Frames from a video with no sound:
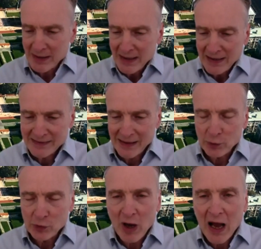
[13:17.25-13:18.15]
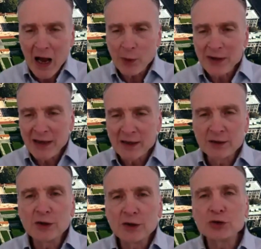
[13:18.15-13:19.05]
is also how he
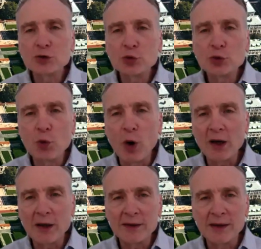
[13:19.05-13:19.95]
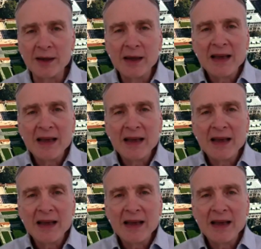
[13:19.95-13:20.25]
understood duality